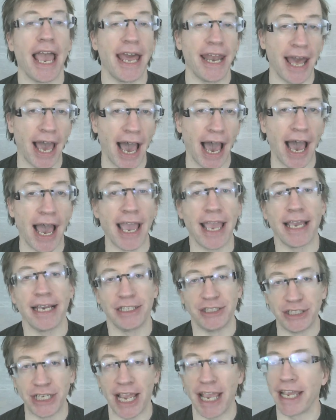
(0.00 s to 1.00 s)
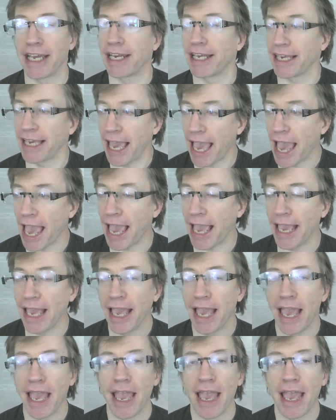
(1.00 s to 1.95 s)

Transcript: an i, a j, and a k.